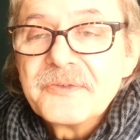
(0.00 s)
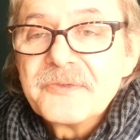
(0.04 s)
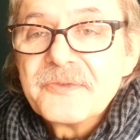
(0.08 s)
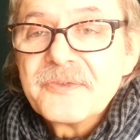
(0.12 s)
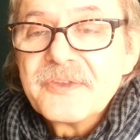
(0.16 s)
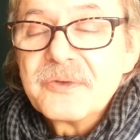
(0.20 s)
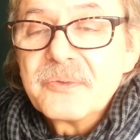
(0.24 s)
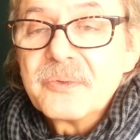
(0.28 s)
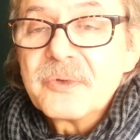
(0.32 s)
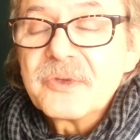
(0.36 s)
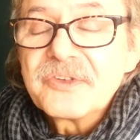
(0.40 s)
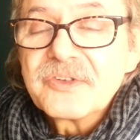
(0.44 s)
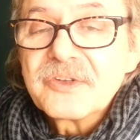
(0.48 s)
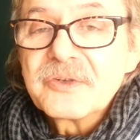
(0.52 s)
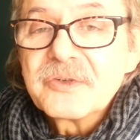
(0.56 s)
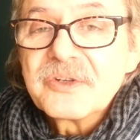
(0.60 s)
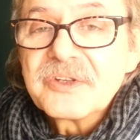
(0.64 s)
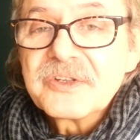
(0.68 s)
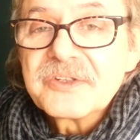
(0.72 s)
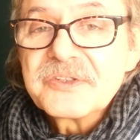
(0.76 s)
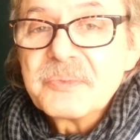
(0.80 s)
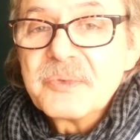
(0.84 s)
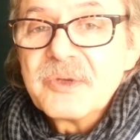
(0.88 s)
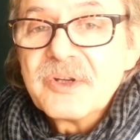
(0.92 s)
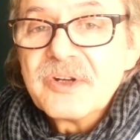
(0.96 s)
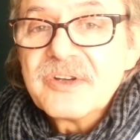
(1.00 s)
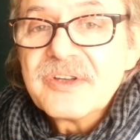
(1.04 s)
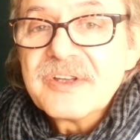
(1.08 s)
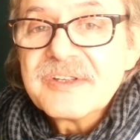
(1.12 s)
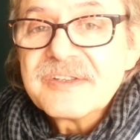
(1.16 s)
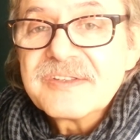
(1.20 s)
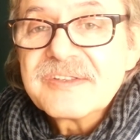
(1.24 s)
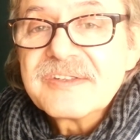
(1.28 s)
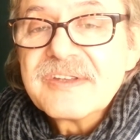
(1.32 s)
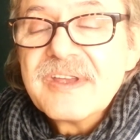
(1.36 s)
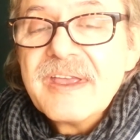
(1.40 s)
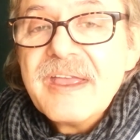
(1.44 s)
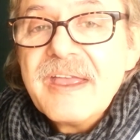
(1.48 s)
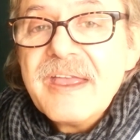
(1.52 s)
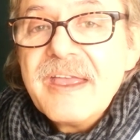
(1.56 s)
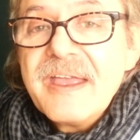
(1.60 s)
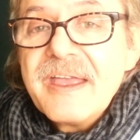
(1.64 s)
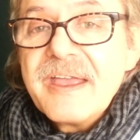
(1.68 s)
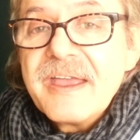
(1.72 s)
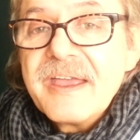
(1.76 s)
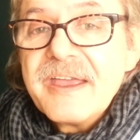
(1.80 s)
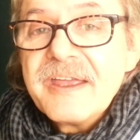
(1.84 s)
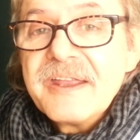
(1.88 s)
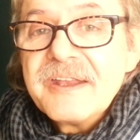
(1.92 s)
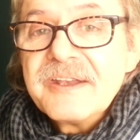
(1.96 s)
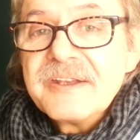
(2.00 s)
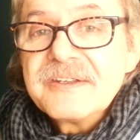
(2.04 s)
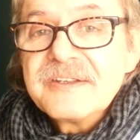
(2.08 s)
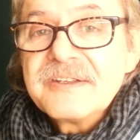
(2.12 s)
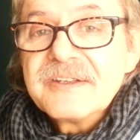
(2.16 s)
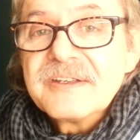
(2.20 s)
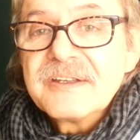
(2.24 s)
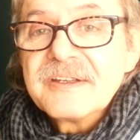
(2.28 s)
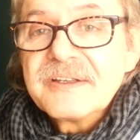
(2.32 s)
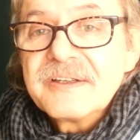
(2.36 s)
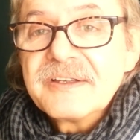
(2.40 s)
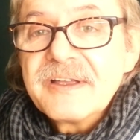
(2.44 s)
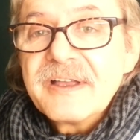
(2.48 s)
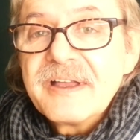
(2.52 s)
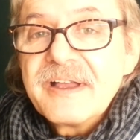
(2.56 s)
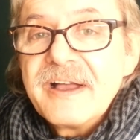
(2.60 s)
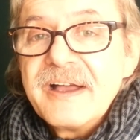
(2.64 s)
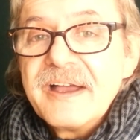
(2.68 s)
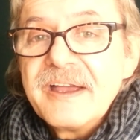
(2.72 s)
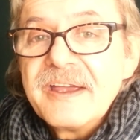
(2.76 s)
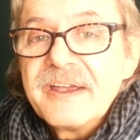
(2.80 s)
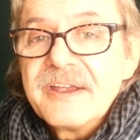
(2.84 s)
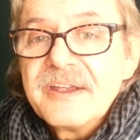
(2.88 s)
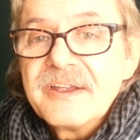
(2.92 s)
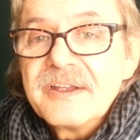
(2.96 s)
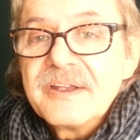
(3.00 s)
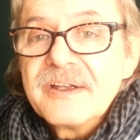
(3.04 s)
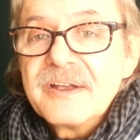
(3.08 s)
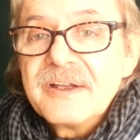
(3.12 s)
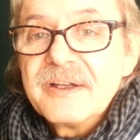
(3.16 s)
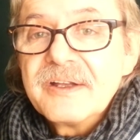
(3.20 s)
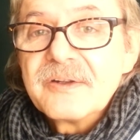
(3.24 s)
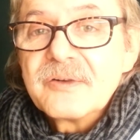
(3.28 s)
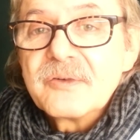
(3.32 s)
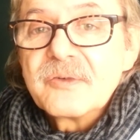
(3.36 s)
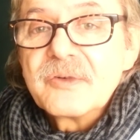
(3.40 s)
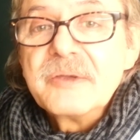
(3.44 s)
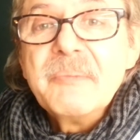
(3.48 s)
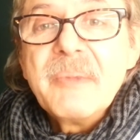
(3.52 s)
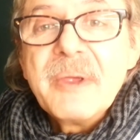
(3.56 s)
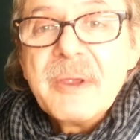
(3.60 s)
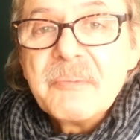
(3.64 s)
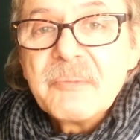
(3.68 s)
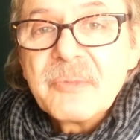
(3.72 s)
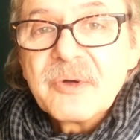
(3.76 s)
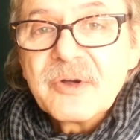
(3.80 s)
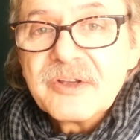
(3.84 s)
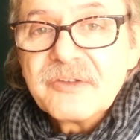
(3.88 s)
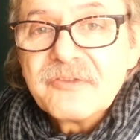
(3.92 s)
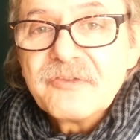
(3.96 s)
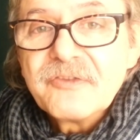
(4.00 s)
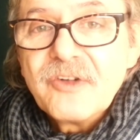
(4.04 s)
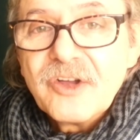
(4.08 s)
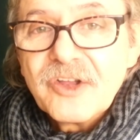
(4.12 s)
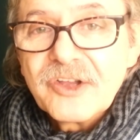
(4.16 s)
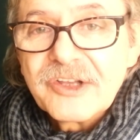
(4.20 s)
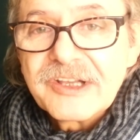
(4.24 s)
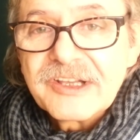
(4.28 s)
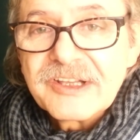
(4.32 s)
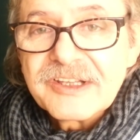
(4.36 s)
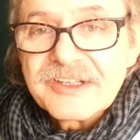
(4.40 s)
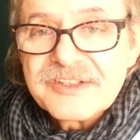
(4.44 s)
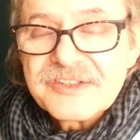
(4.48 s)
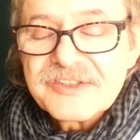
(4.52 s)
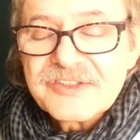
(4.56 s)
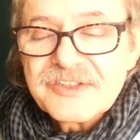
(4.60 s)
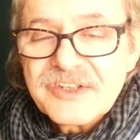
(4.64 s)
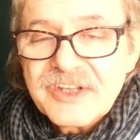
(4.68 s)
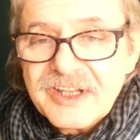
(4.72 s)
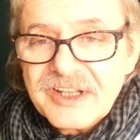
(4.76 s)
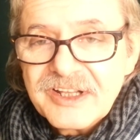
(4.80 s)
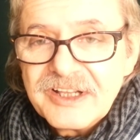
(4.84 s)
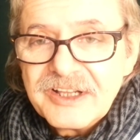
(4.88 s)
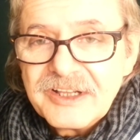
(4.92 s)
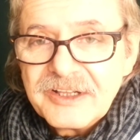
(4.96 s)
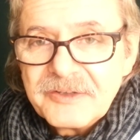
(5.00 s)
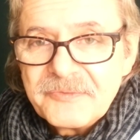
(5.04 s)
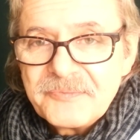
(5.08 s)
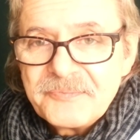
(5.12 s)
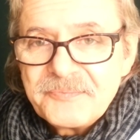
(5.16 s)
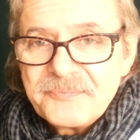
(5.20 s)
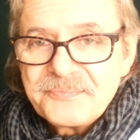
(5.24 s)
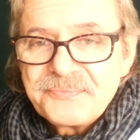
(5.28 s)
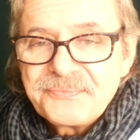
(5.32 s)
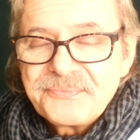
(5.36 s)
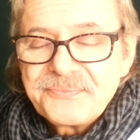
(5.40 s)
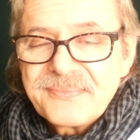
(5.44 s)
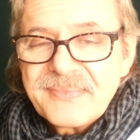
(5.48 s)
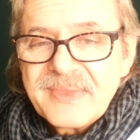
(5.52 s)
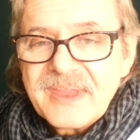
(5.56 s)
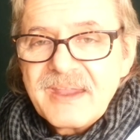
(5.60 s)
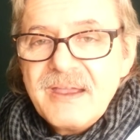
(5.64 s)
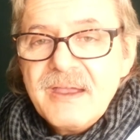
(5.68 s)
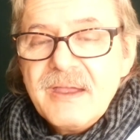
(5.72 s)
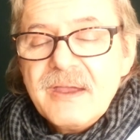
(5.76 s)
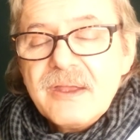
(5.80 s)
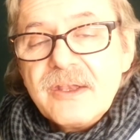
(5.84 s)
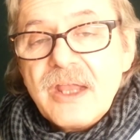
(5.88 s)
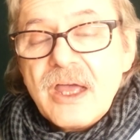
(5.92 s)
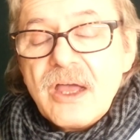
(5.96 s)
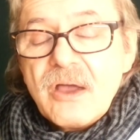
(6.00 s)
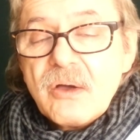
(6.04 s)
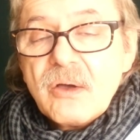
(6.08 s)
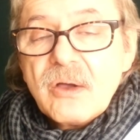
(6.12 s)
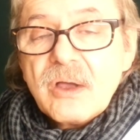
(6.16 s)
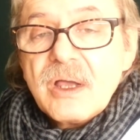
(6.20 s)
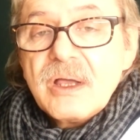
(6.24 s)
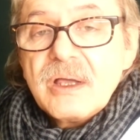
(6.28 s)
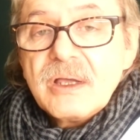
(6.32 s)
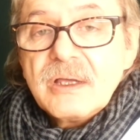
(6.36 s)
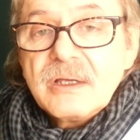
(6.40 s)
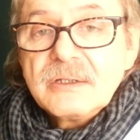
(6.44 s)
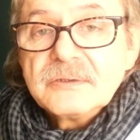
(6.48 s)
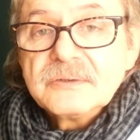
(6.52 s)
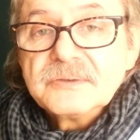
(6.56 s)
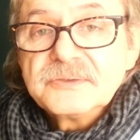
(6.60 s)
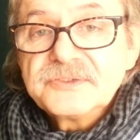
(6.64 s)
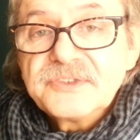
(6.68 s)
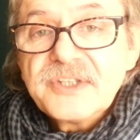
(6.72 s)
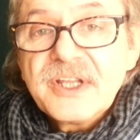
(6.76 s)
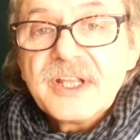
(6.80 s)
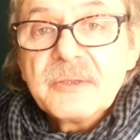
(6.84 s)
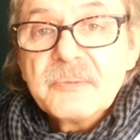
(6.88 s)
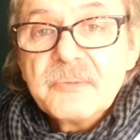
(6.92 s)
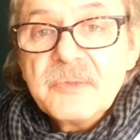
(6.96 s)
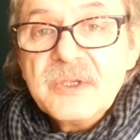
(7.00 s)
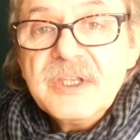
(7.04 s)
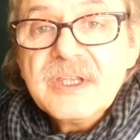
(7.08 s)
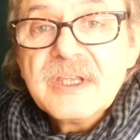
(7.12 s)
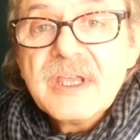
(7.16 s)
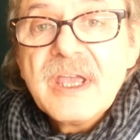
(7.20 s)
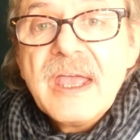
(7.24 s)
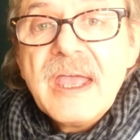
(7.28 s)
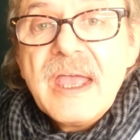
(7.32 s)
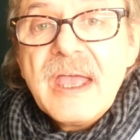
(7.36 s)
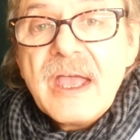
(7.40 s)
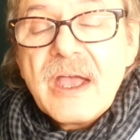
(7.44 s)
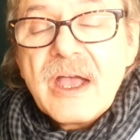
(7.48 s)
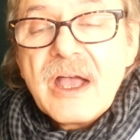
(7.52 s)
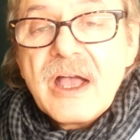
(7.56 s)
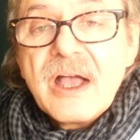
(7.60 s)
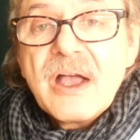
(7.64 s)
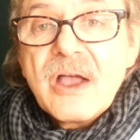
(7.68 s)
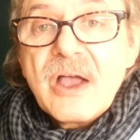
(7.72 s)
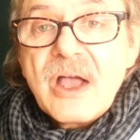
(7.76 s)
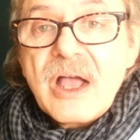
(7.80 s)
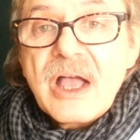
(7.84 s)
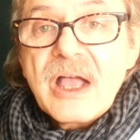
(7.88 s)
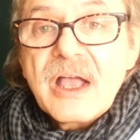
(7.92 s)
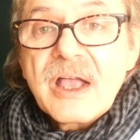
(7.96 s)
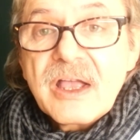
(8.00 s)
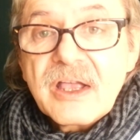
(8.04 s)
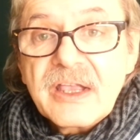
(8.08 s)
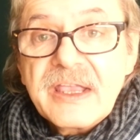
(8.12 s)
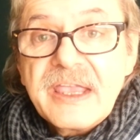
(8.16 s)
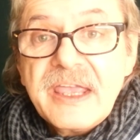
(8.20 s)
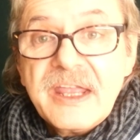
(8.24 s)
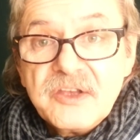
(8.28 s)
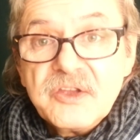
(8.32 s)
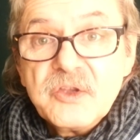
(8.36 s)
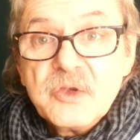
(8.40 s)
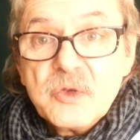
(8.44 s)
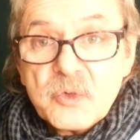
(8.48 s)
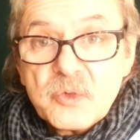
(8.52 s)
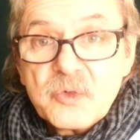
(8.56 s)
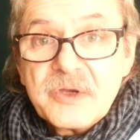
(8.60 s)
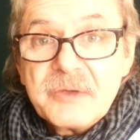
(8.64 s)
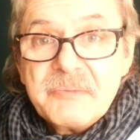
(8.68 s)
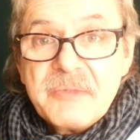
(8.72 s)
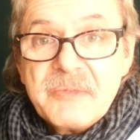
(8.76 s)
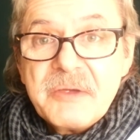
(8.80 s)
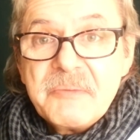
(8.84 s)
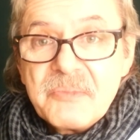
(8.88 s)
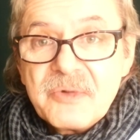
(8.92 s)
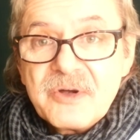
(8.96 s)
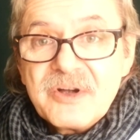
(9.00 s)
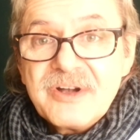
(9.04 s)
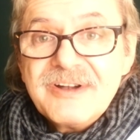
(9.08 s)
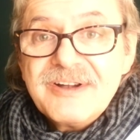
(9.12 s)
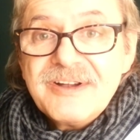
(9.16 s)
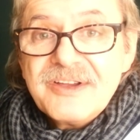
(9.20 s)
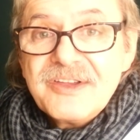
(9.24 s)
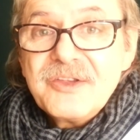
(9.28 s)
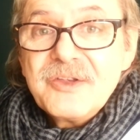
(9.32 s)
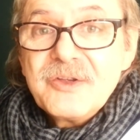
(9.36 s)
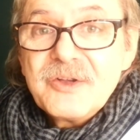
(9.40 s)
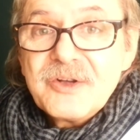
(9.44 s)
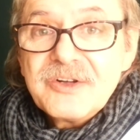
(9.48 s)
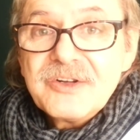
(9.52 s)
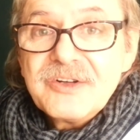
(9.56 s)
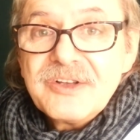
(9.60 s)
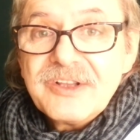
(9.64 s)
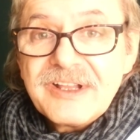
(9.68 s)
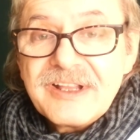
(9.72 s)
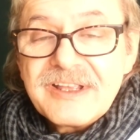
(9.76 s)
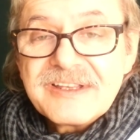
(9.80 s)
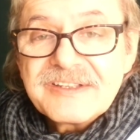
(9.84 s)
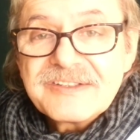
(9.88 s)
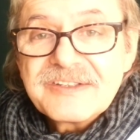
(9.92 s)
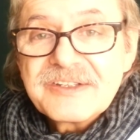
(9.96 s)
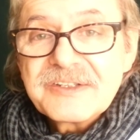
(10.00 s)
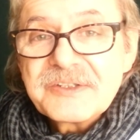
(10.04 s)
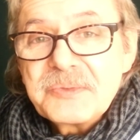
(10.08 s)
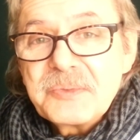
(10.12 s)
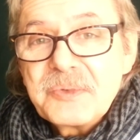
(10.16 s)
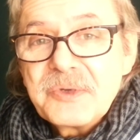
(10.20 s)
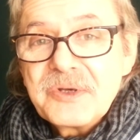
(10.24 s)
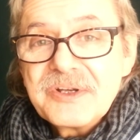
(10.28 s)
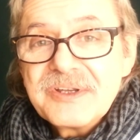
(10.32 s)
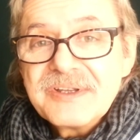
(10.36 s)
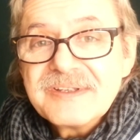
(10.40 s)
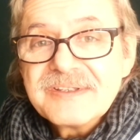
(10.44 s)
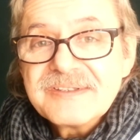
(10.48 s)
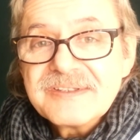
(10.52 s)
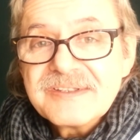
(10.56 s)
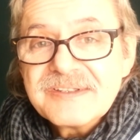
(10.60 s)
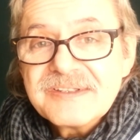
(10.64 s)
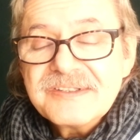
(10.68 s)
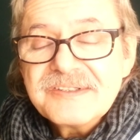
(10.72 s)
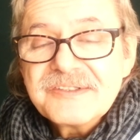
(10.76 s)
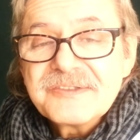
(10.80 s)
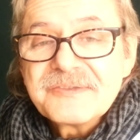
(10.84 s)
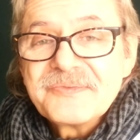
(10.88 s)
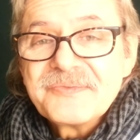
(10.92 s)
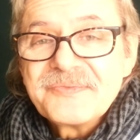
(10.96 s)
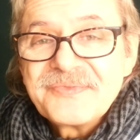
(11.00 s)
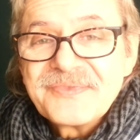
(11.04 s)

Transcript: It was a good experience, and I remember it fondly still. Now, tell me, can you remember your last experiences?